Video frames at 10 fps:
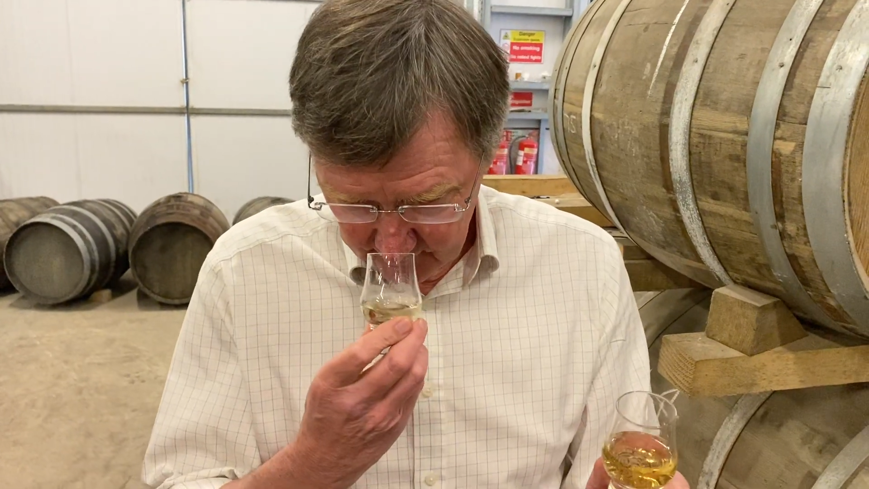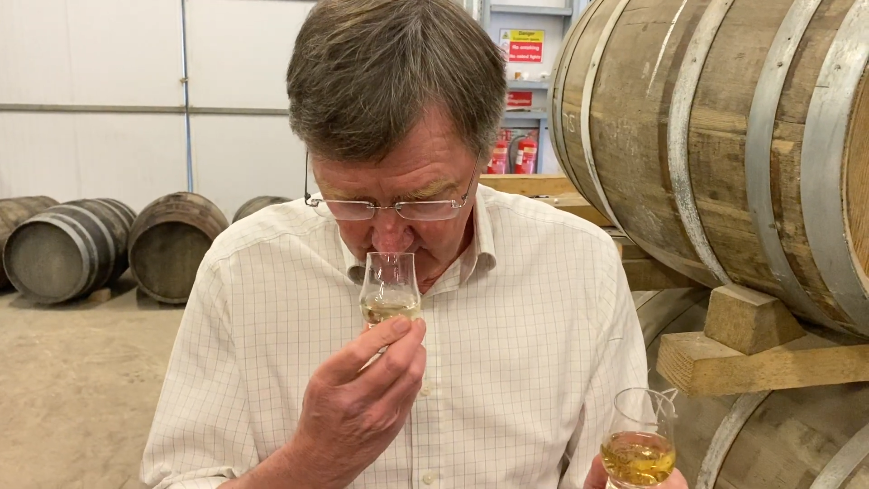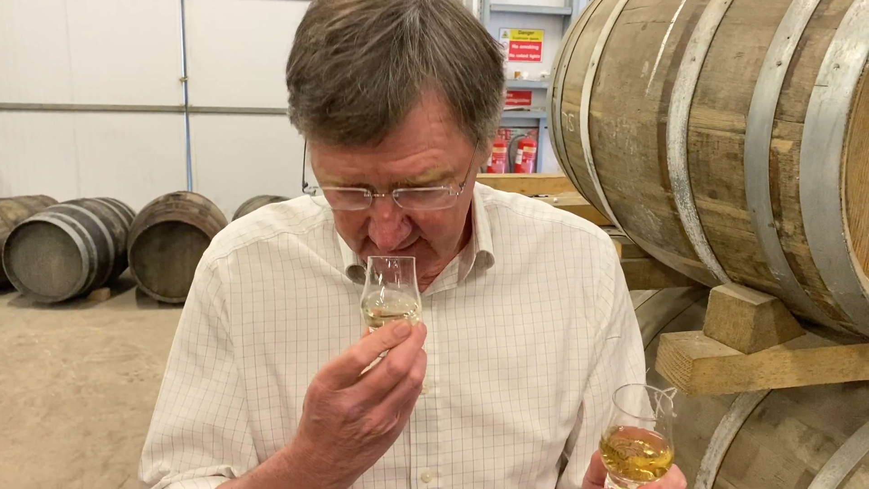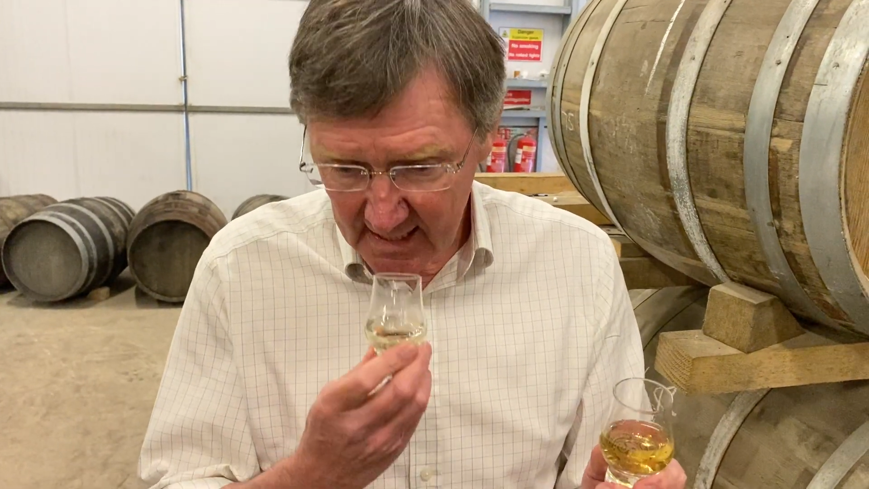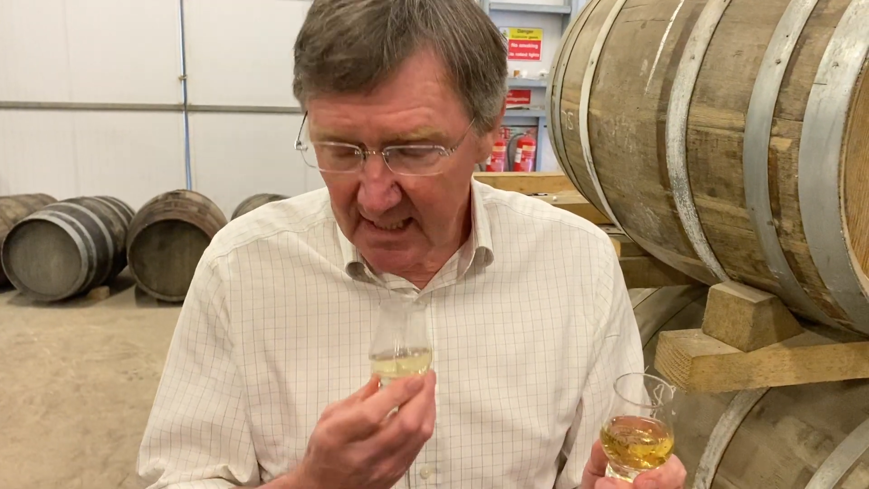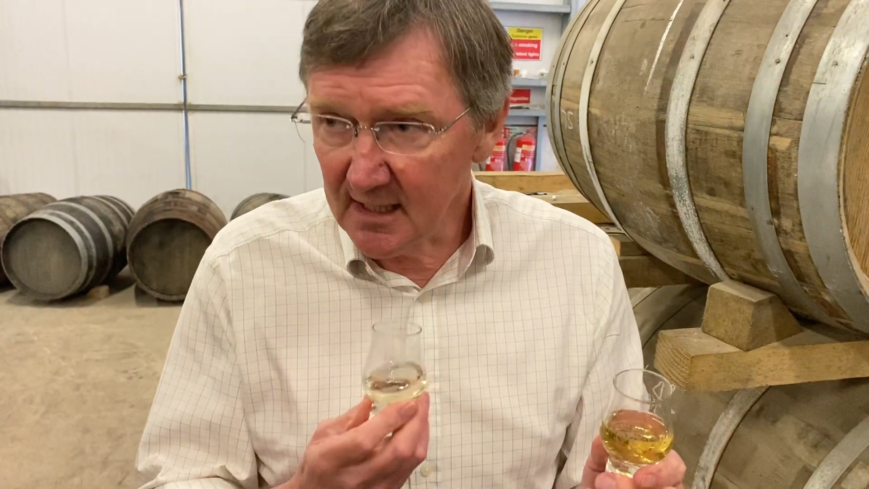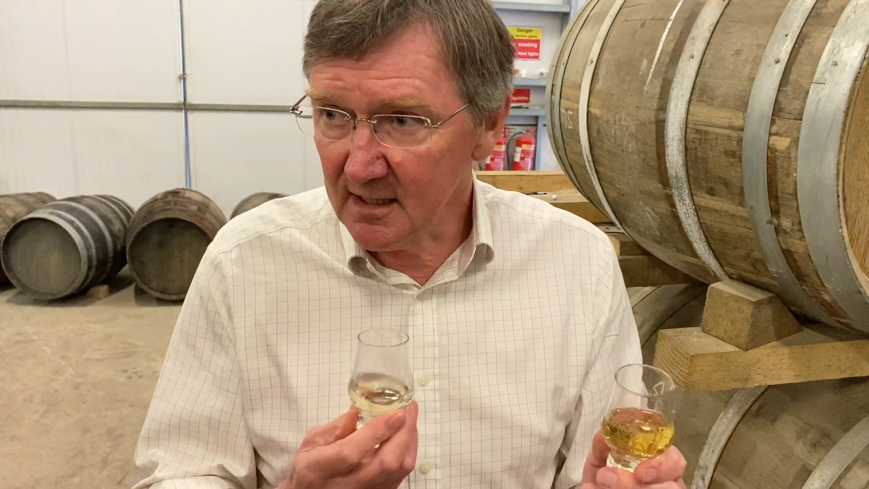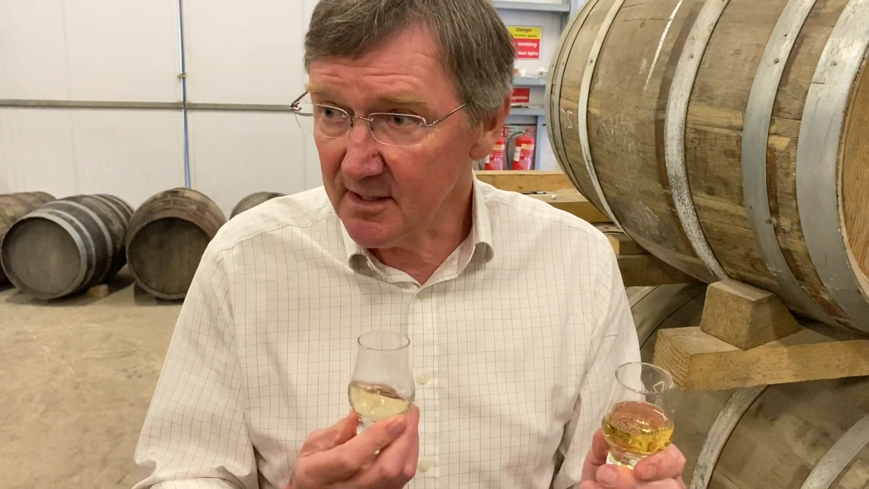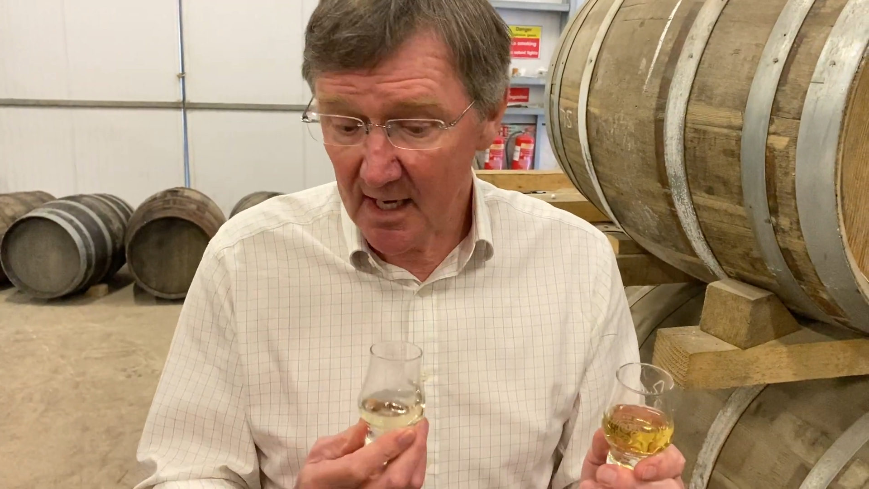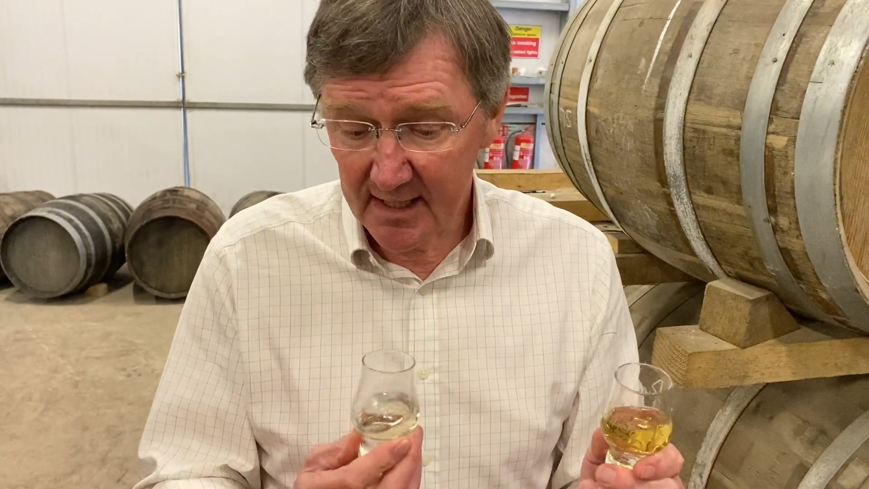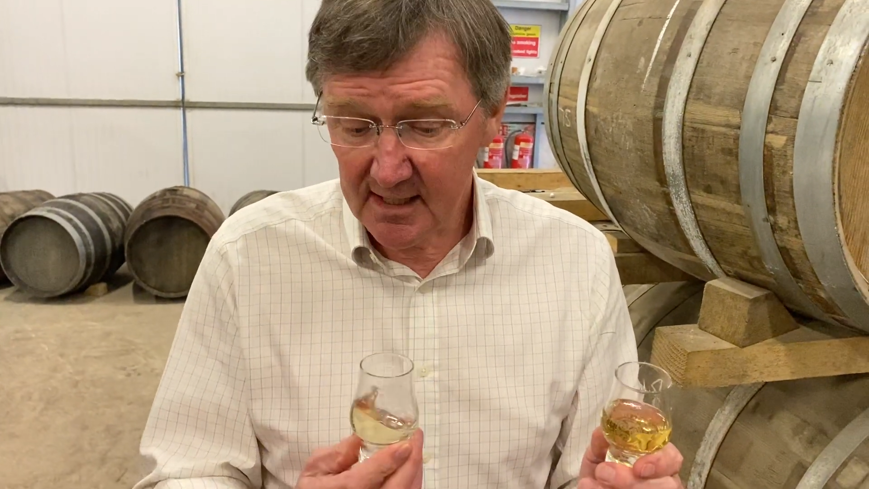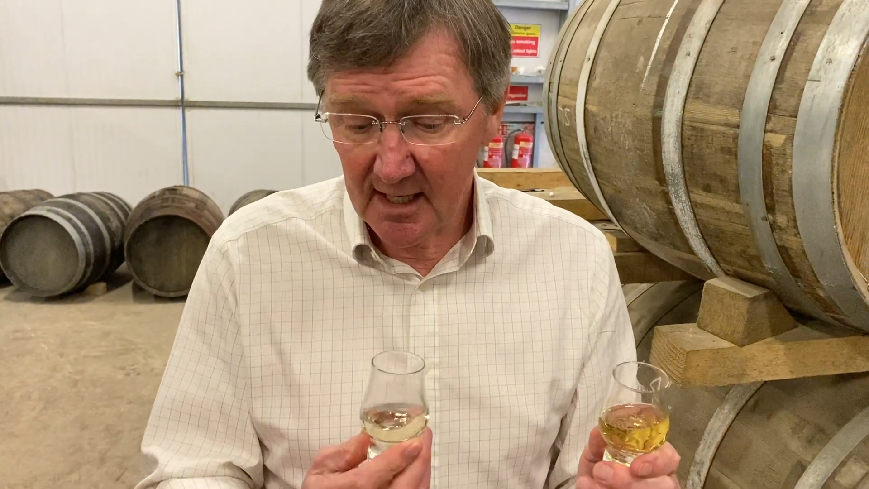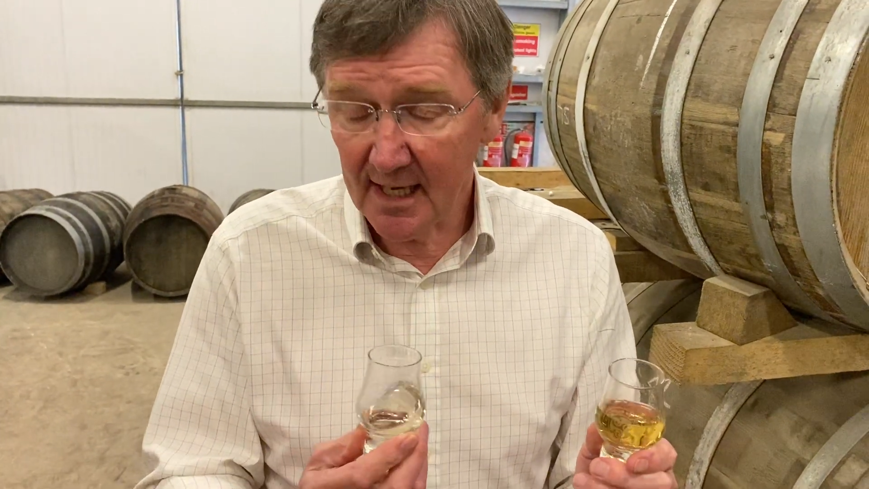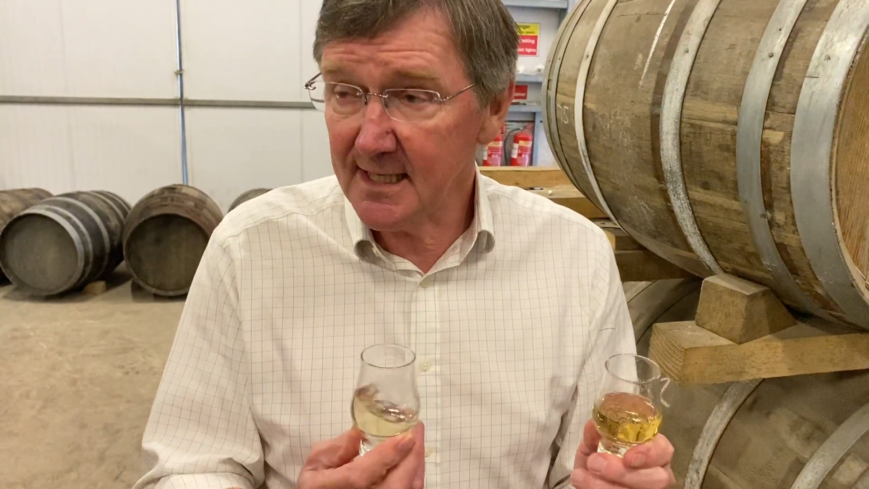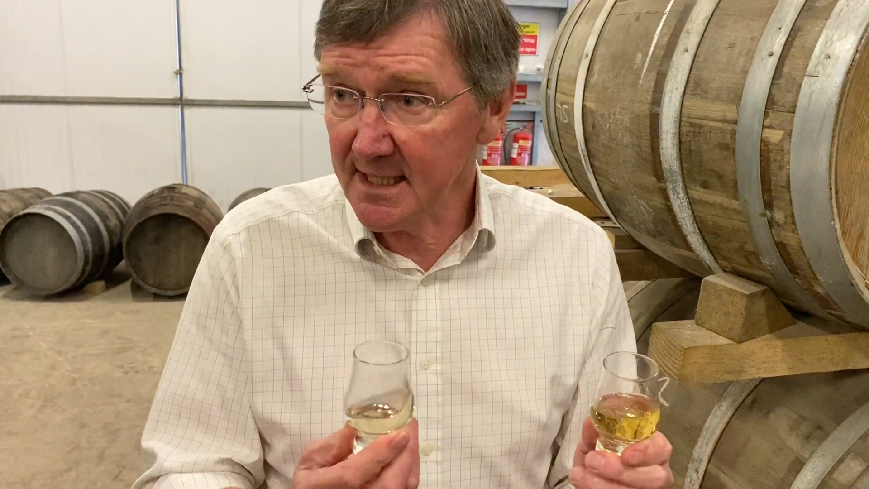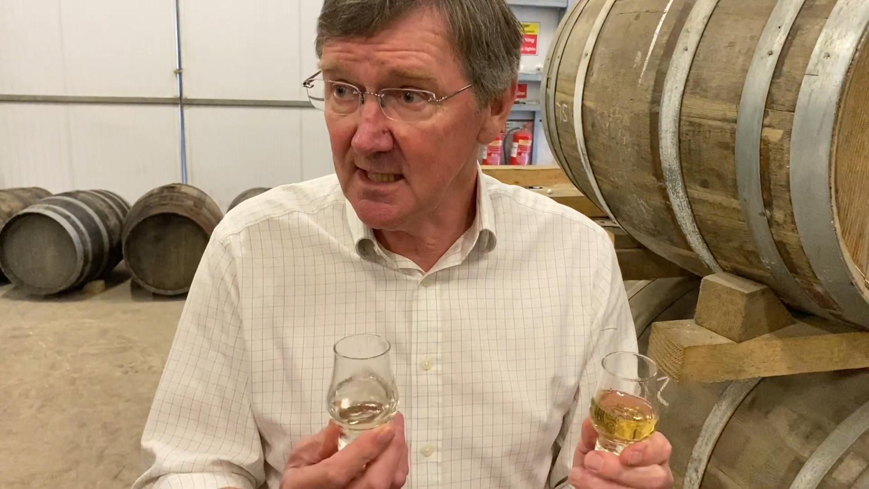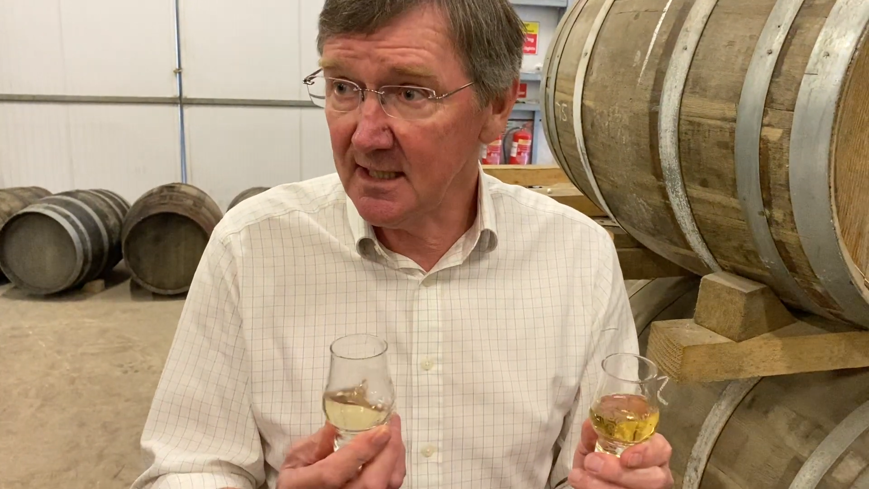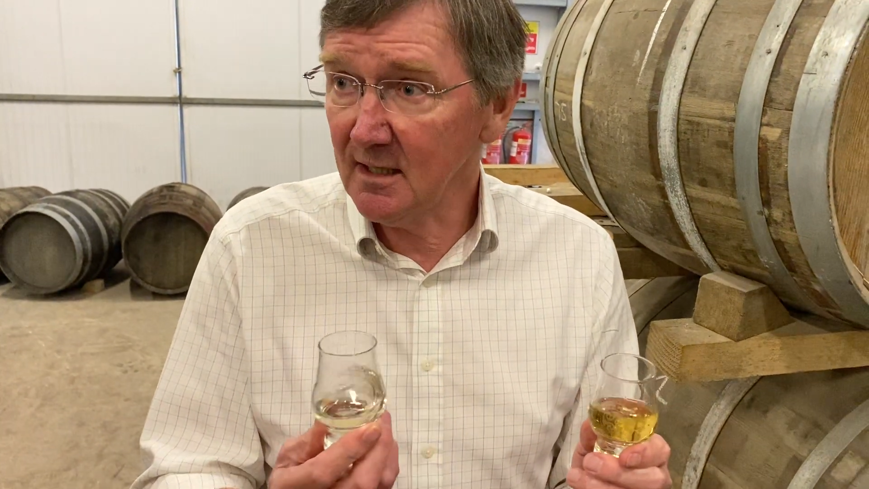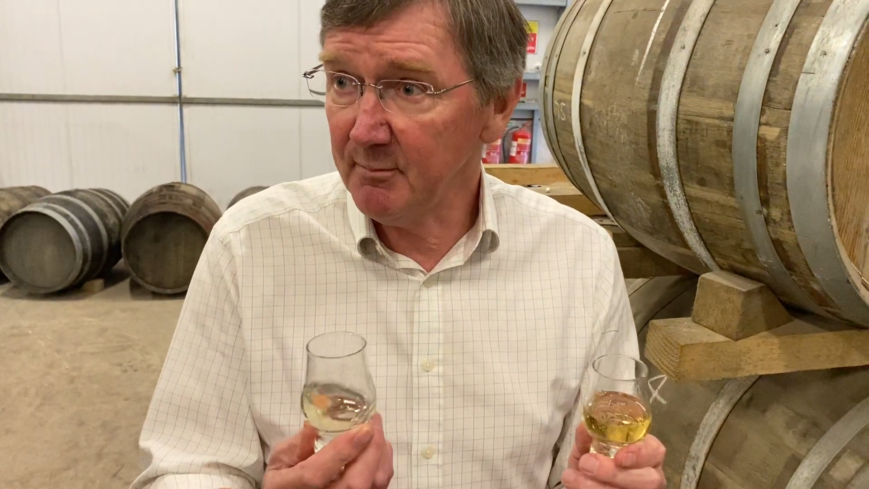I get a little